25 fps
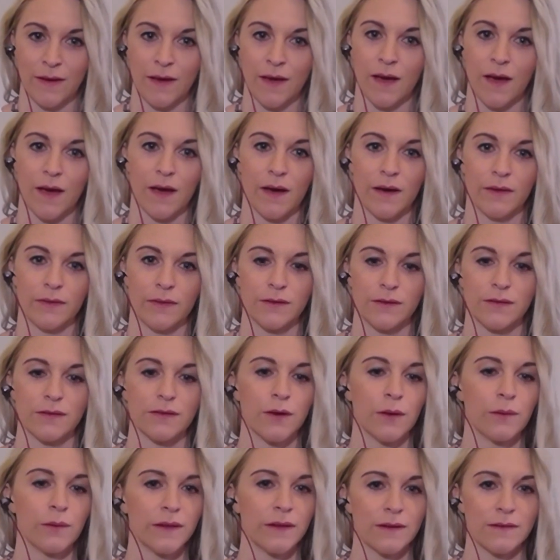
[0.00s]
Uh, there's
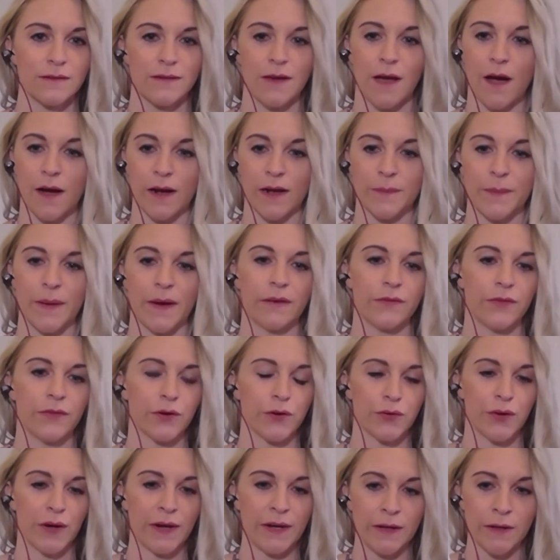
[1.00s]
so little talk about the
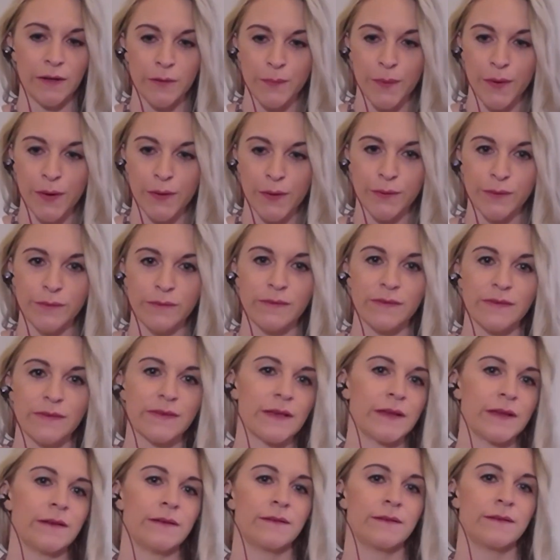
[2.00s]
cranial
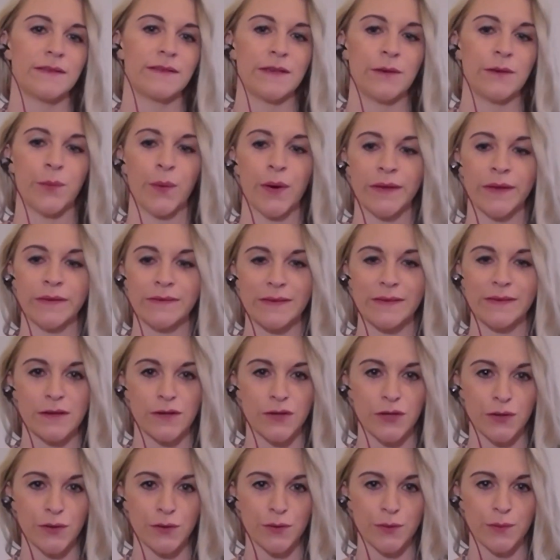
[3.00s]
bones and C1,
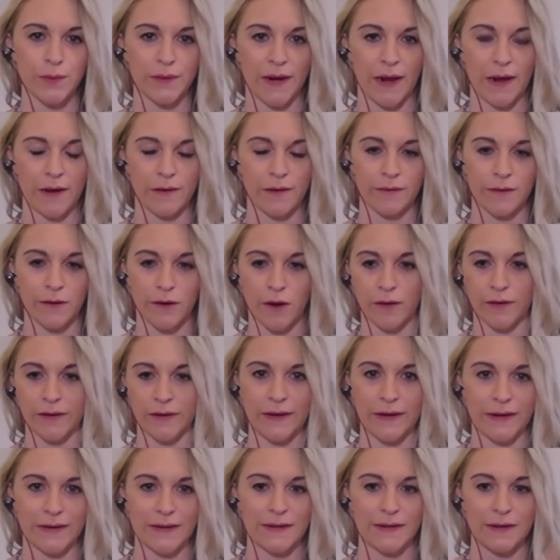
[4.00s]
C2, and how they're all
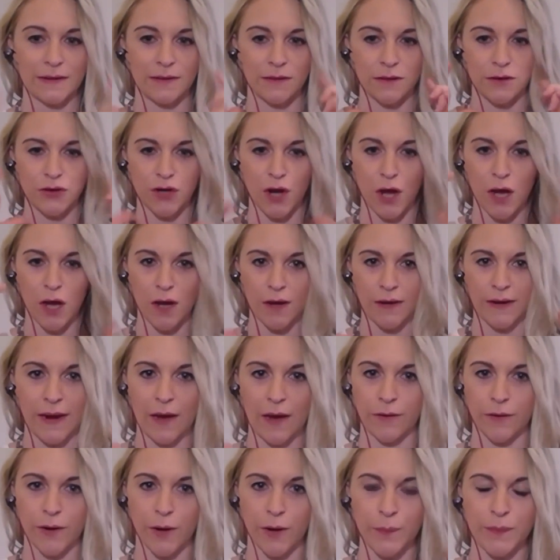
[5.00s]
connected in the jaw and
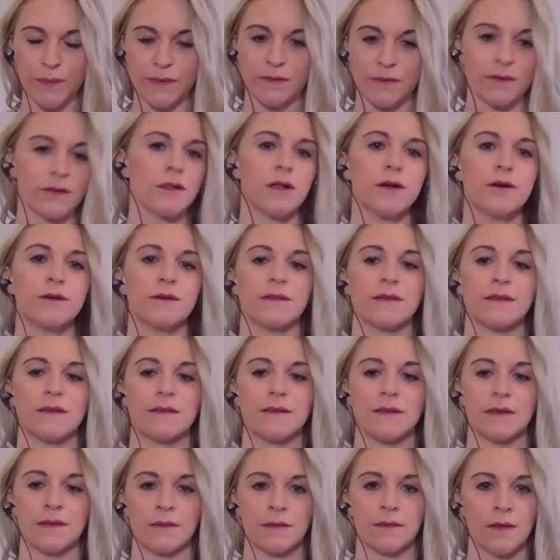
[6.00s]
it opens and
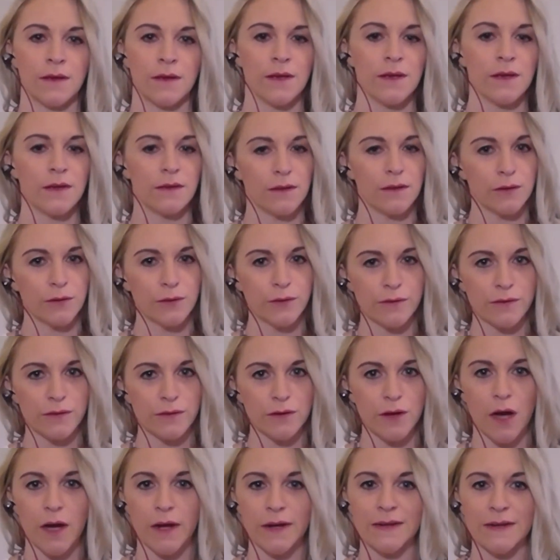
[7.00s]
closes and the
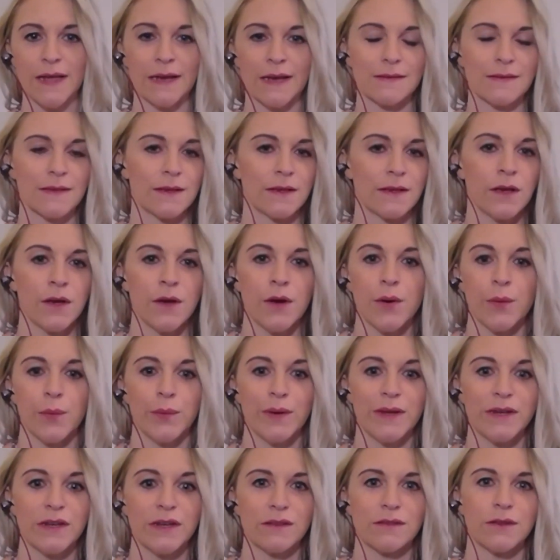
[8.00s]
occlusal contacts. Like,
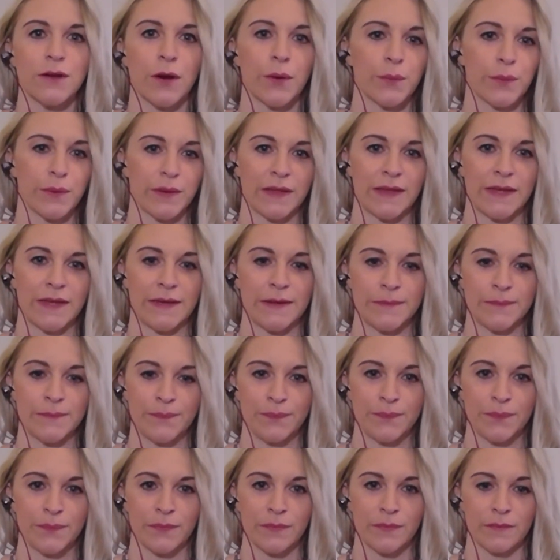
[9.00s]
we just don't really
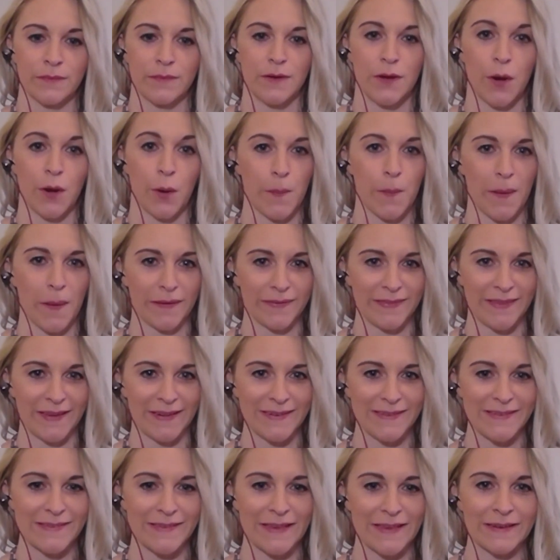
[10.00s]
know about
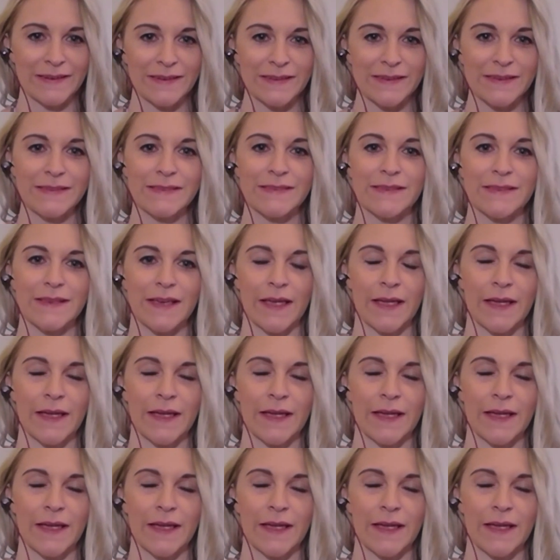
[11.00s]
that as dentists.